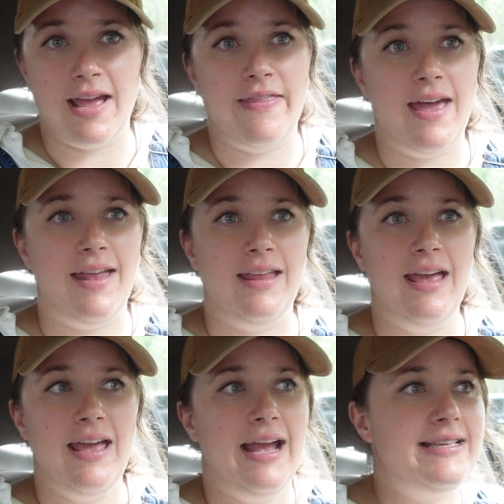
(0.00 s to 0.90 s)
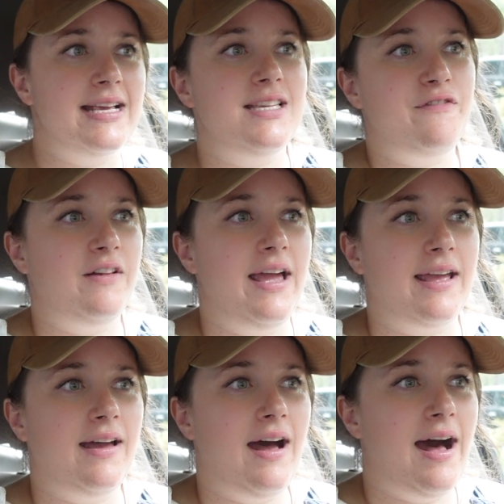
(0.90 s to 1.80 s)
And then it's as if
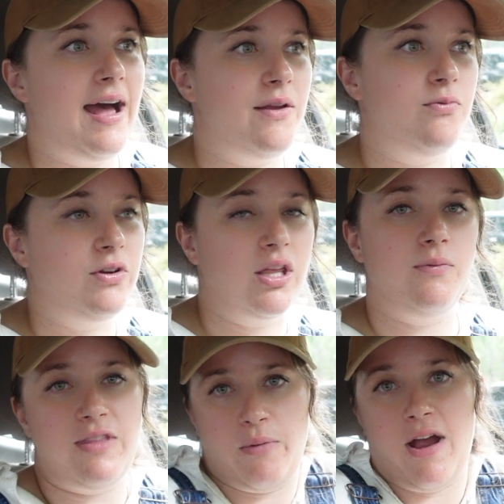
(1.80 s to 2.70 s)
they